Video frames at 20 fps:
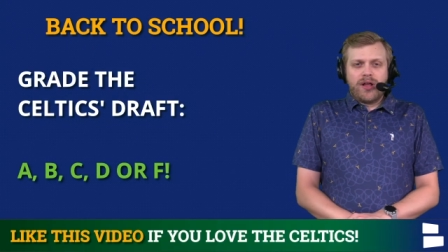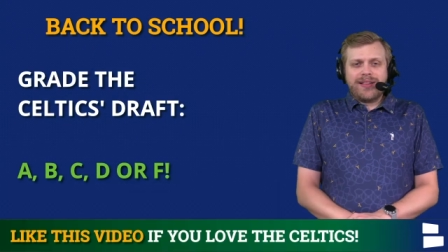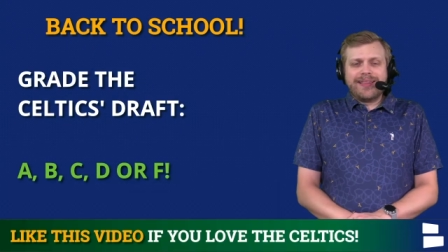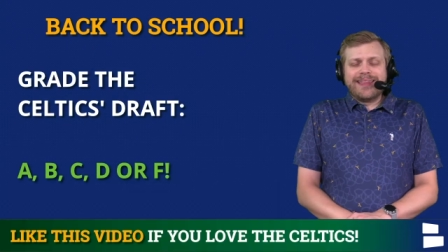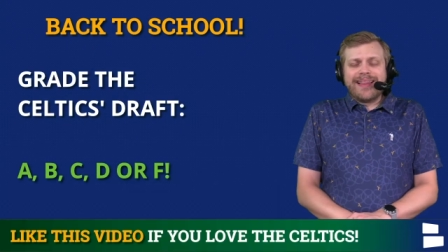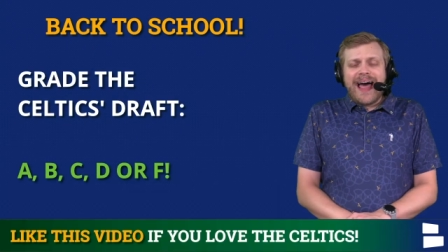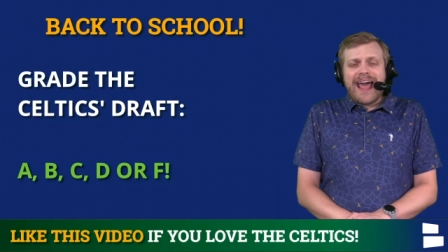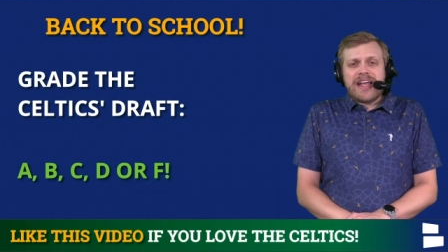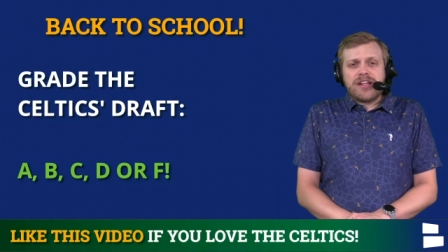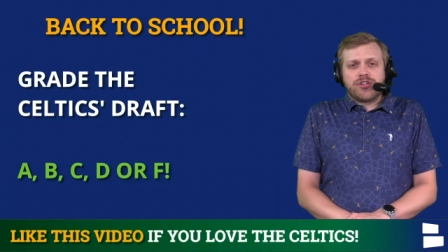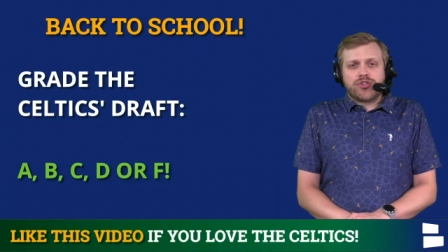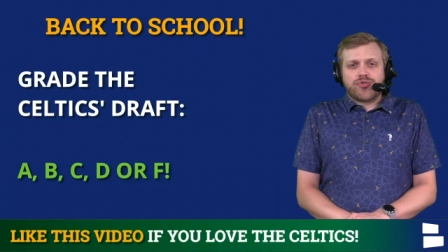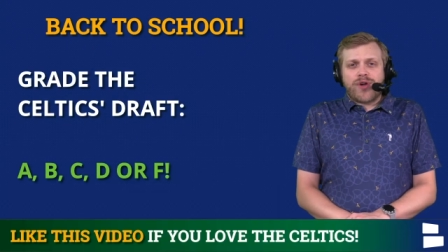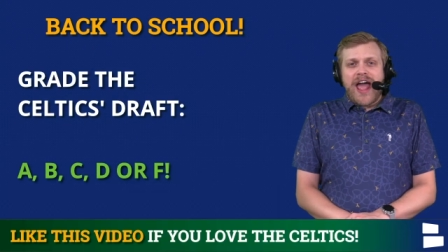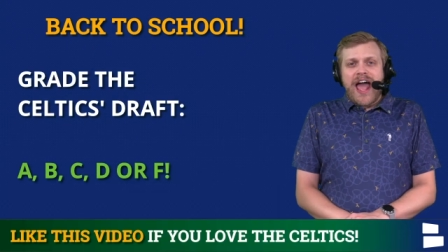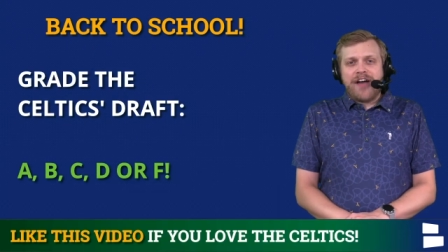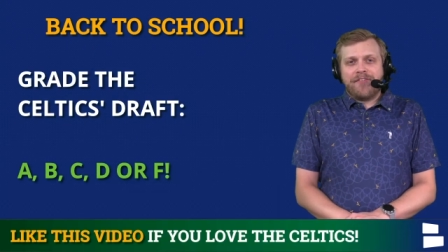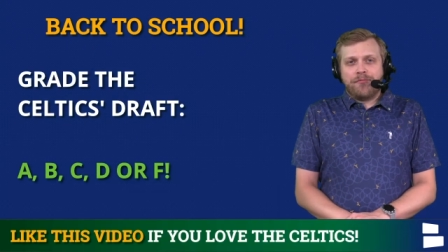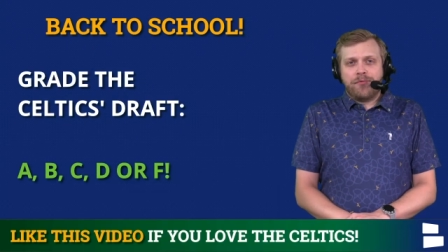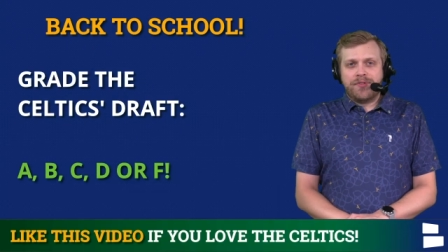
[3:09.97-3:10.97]
light
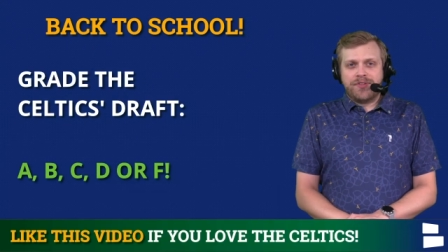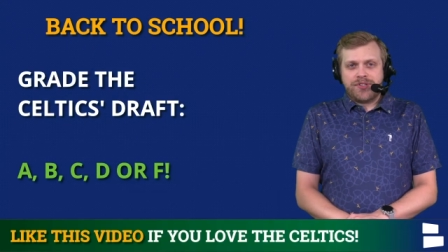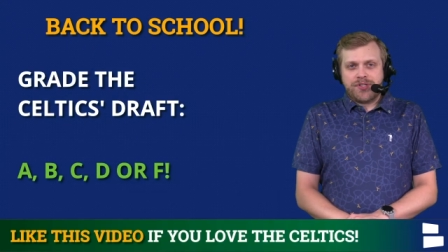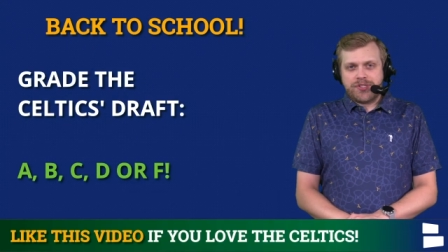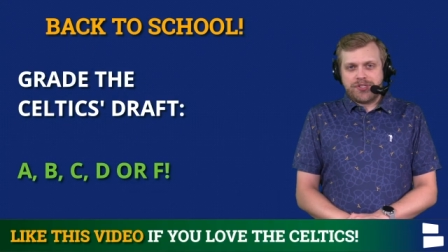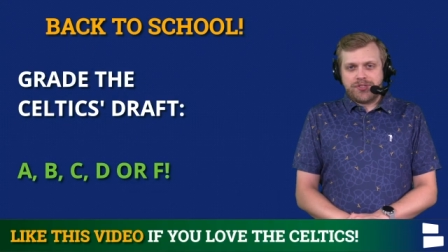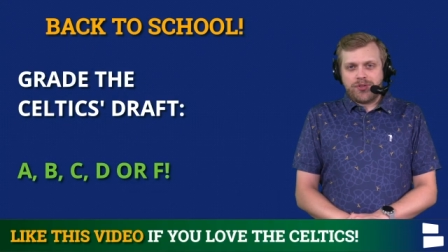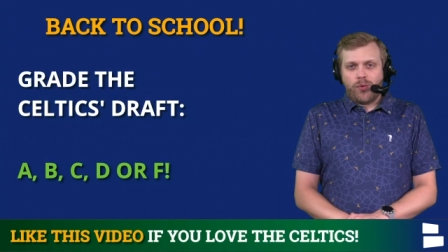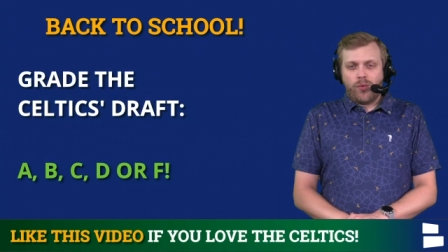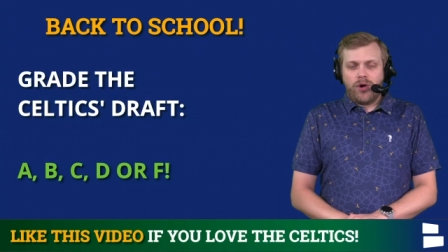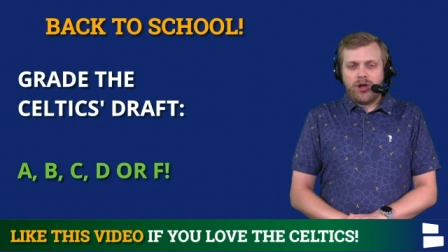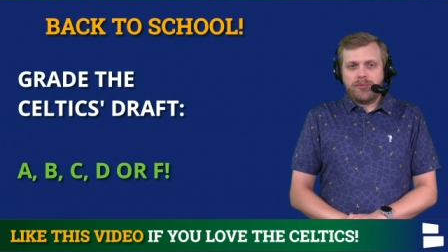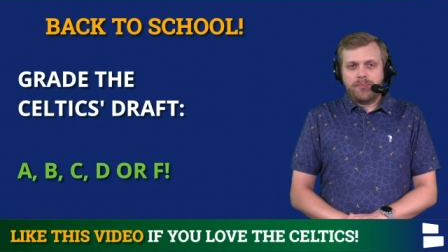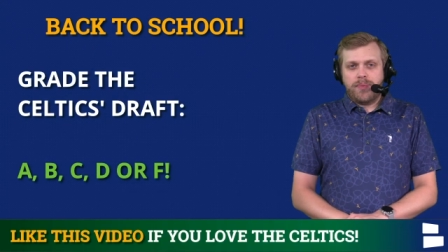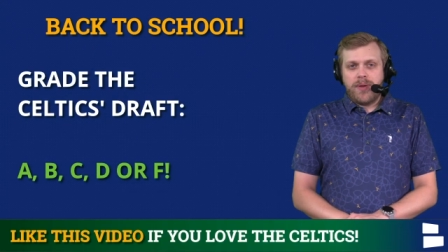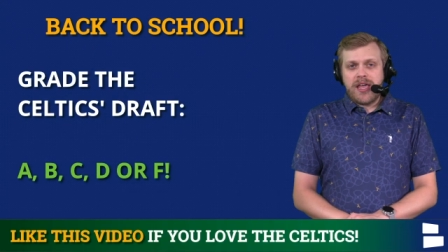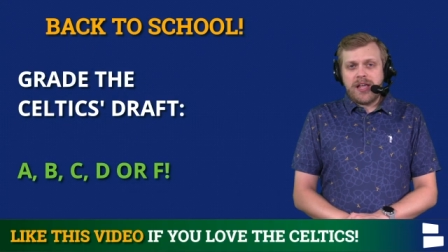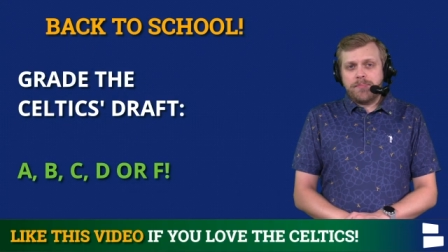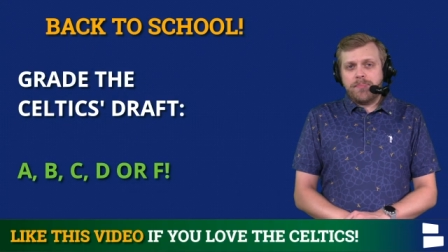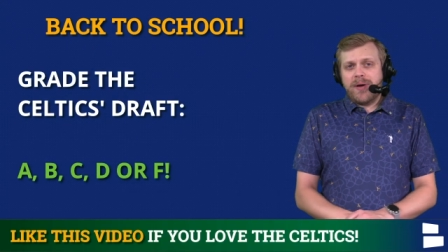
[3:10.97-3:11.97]
draft with just the one
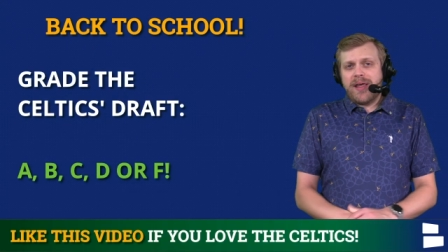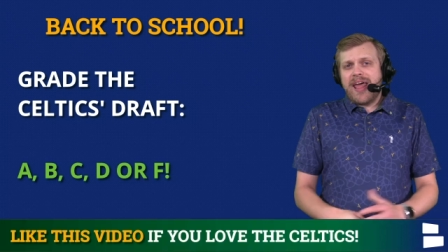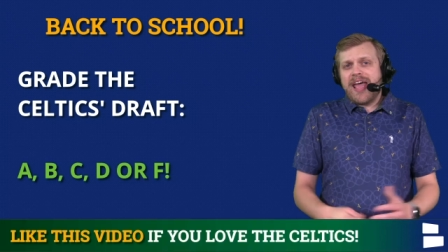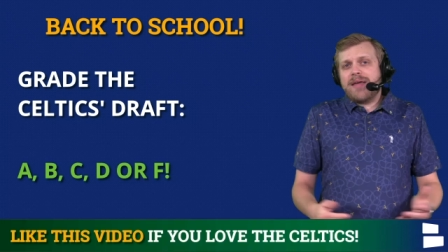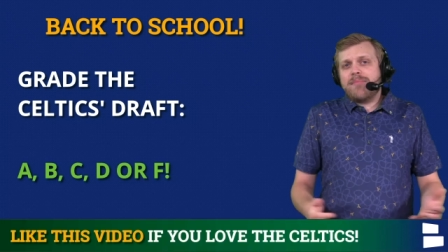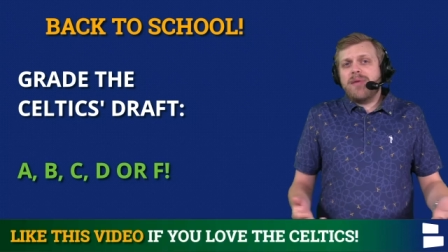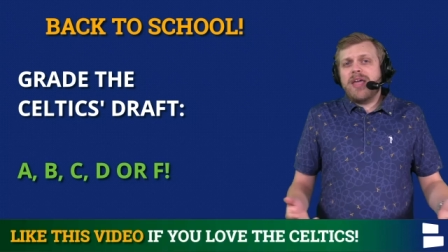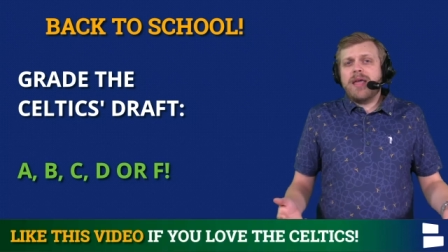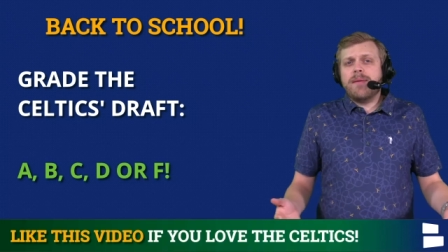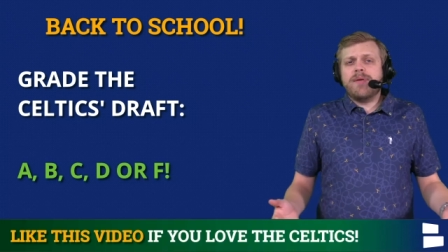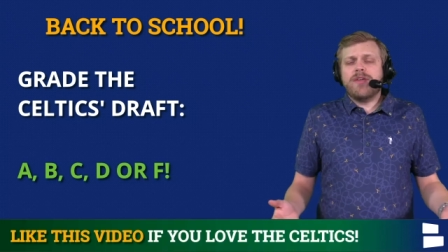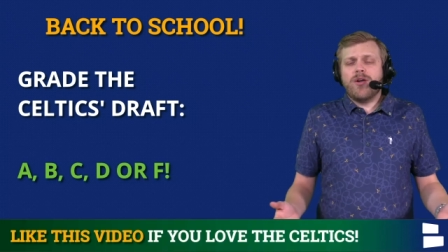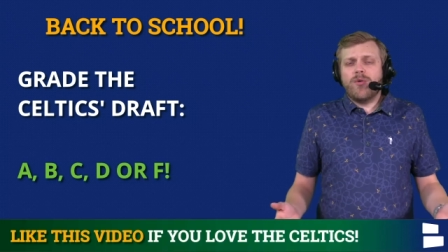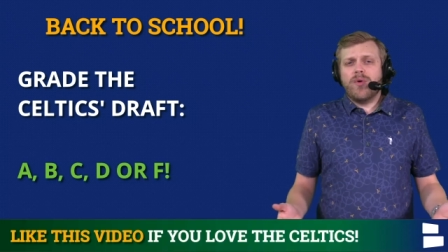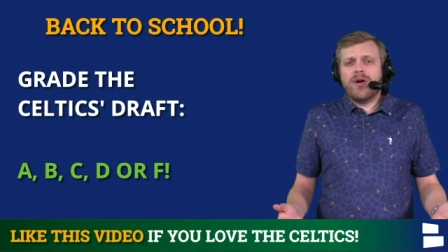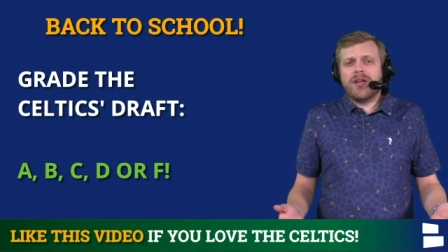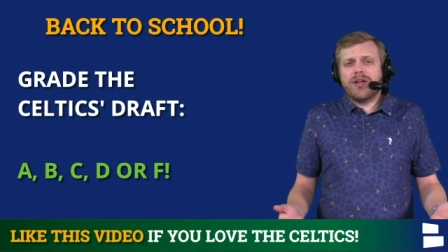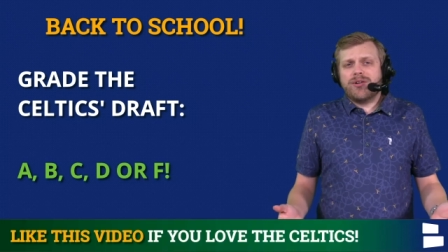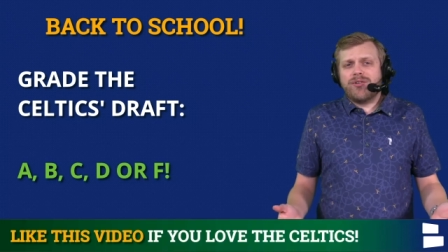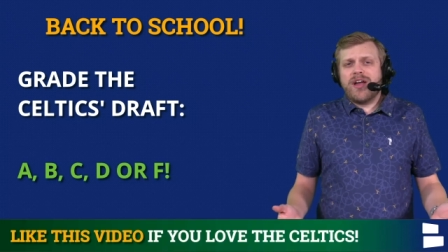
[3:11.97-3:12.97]
pick, but hey, maybe you
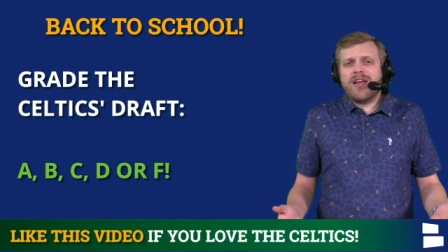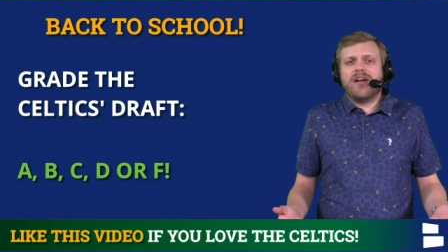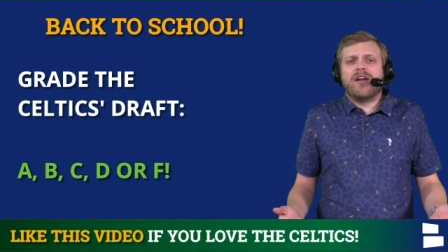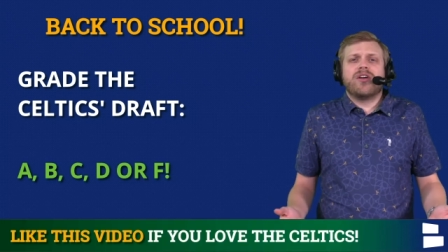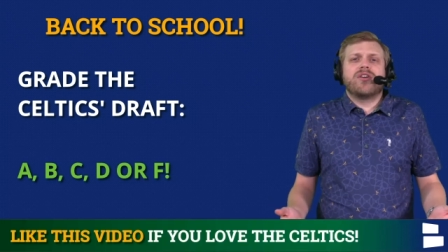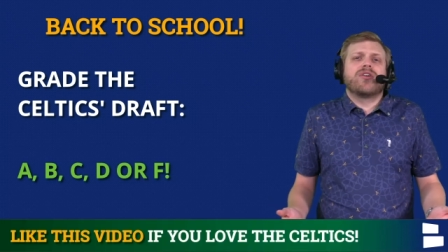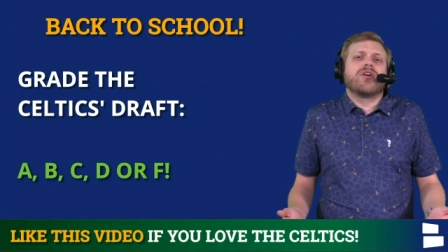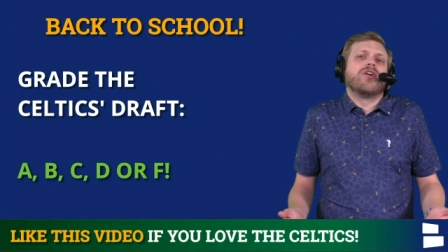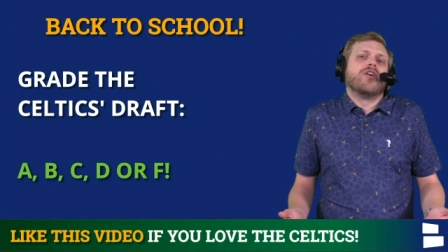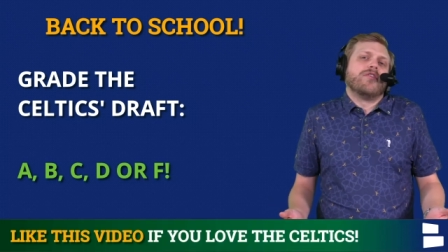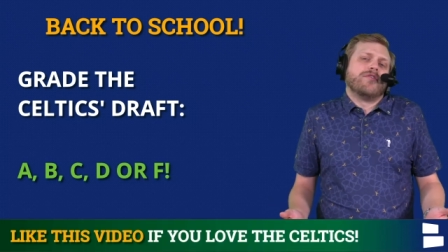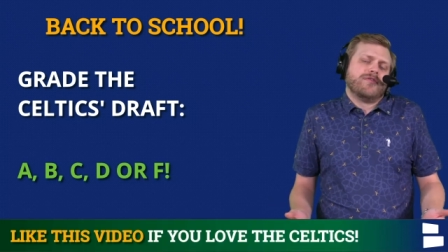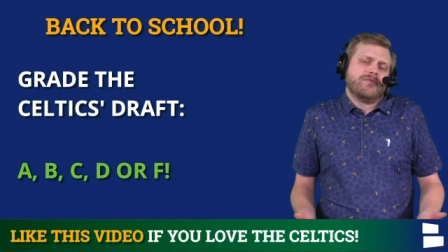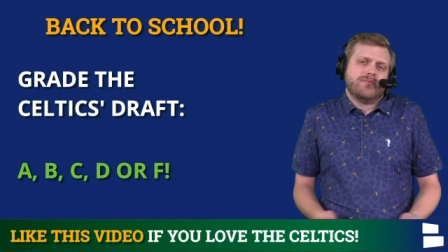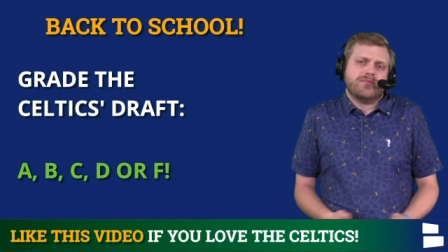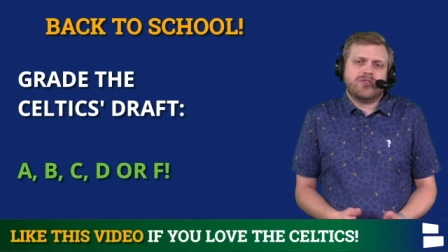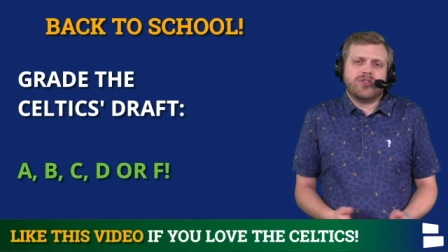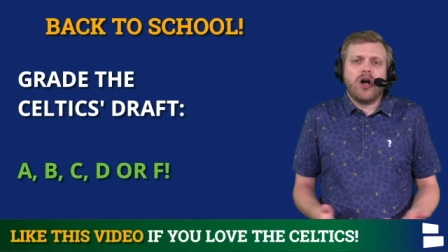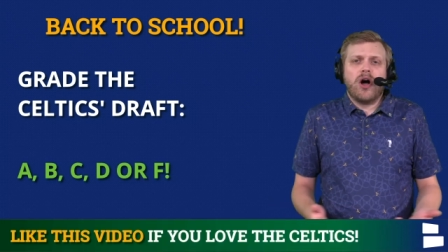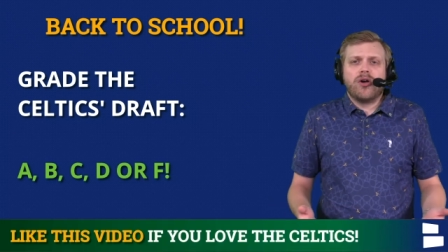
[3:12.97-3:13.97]
want to grade on a curve.
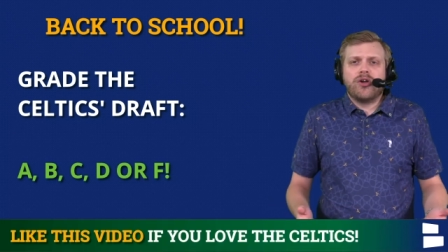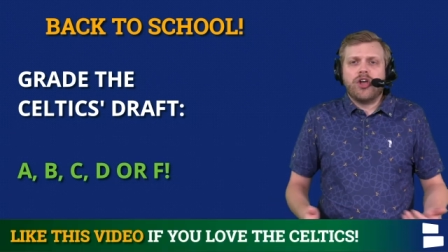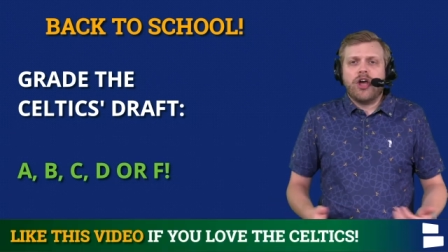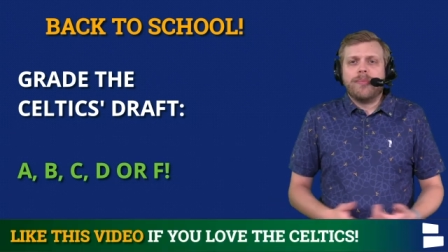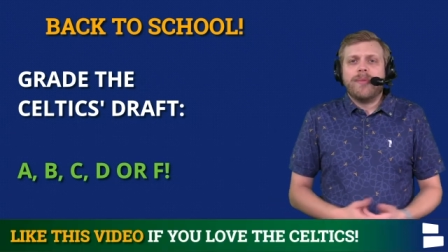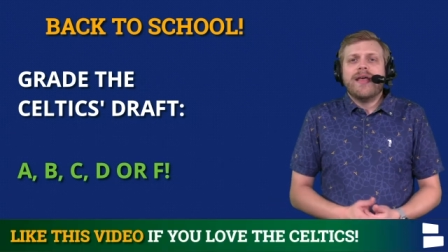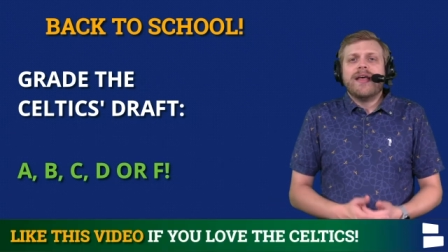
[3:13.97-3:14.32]
It's all good.